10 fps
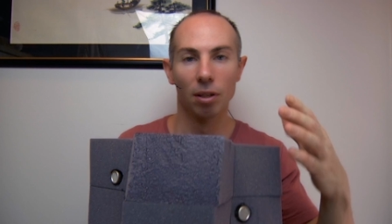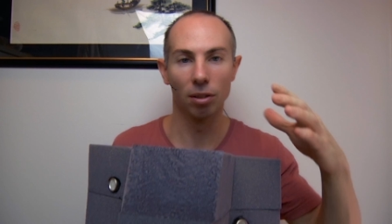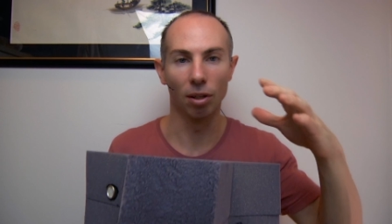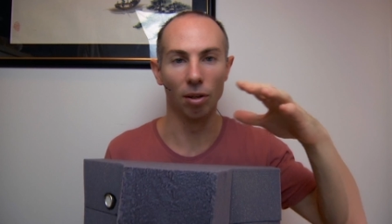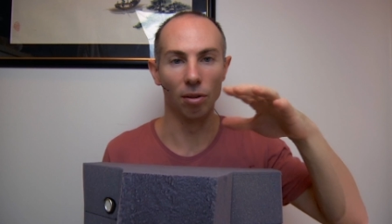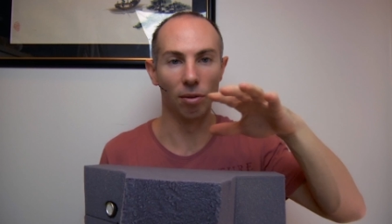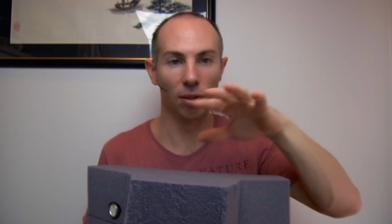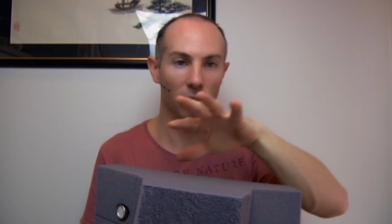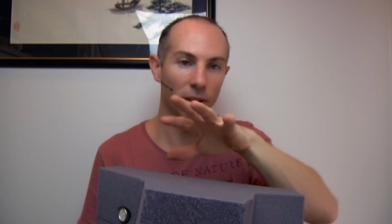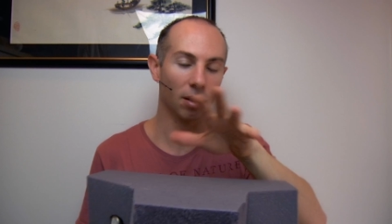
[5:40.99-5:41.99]
So
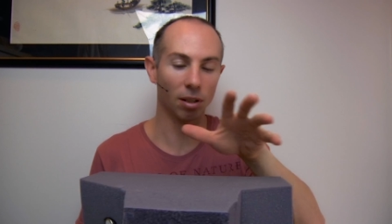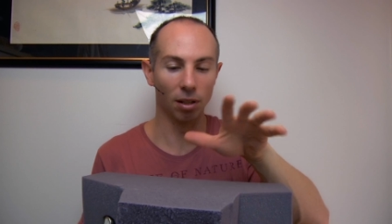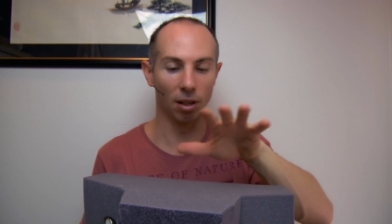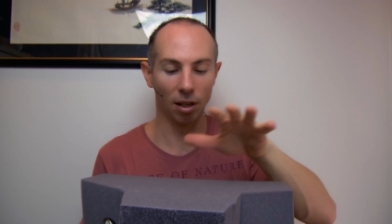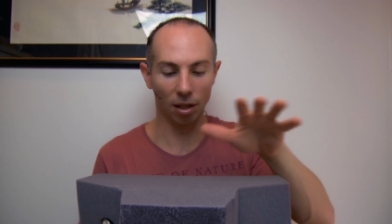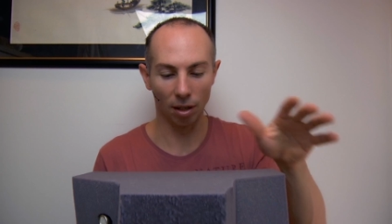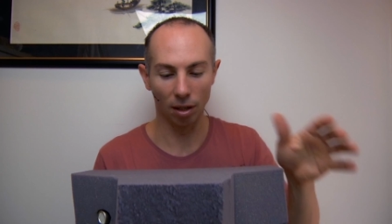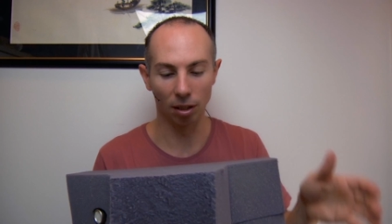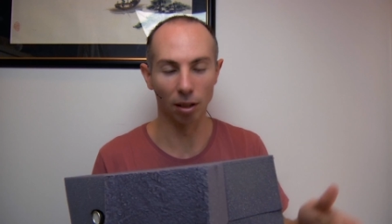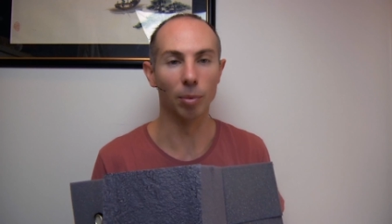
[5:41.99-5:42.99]
this is
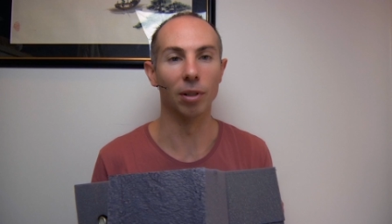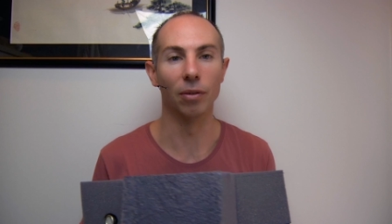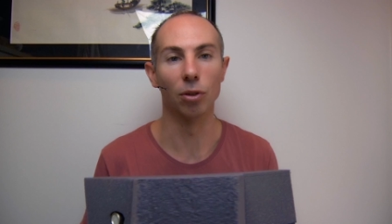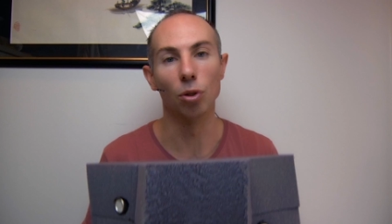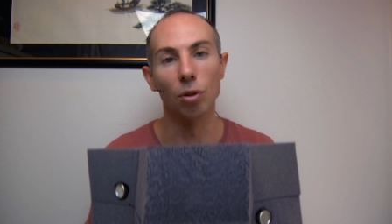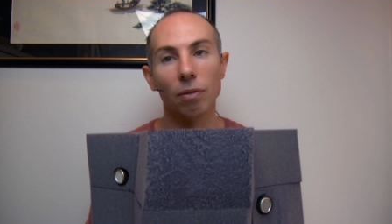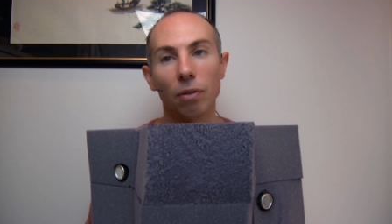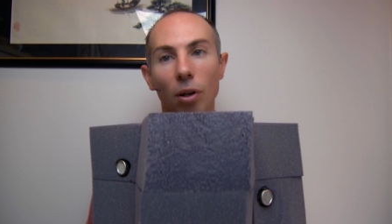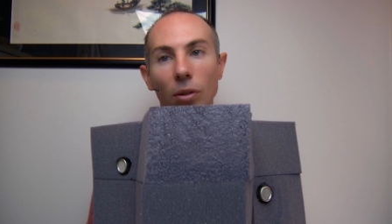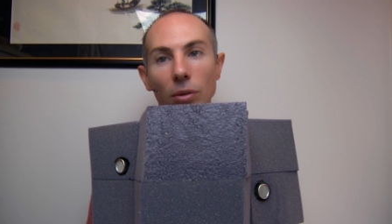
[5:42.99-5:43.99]
a little bit of a
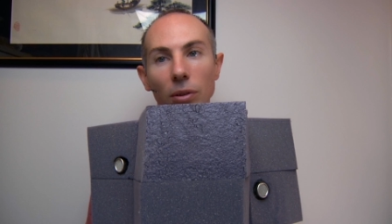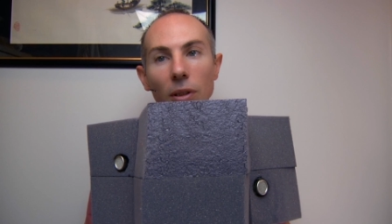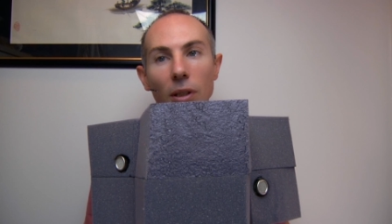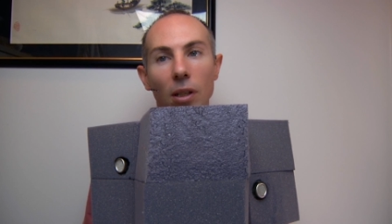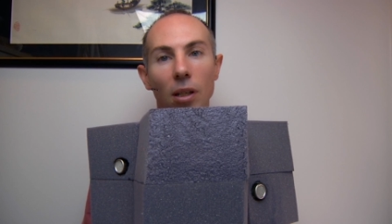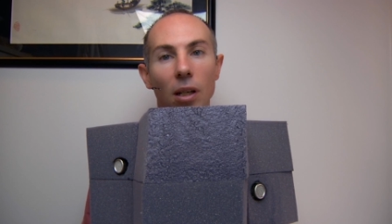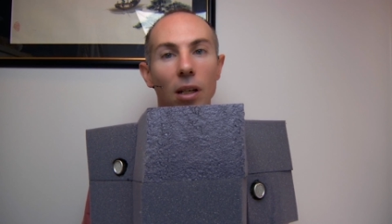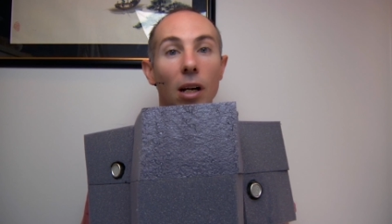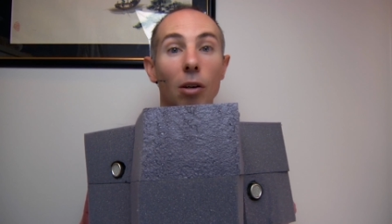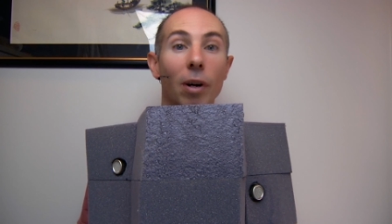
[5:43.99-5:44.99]
twofold
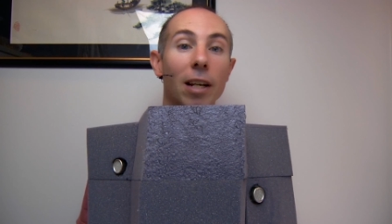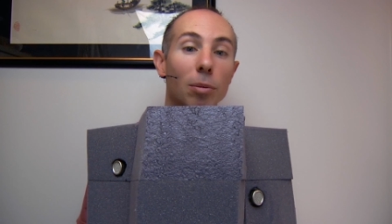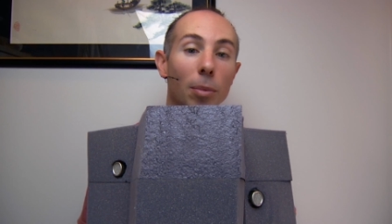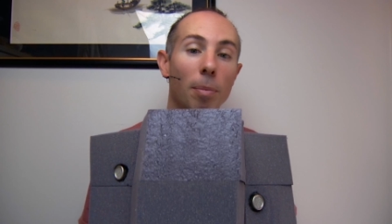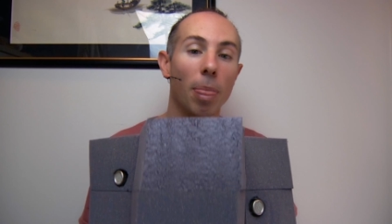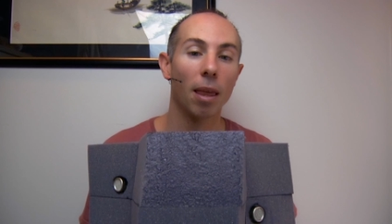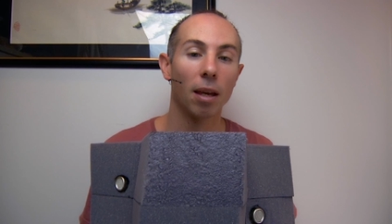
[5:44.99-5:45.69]
arrangement.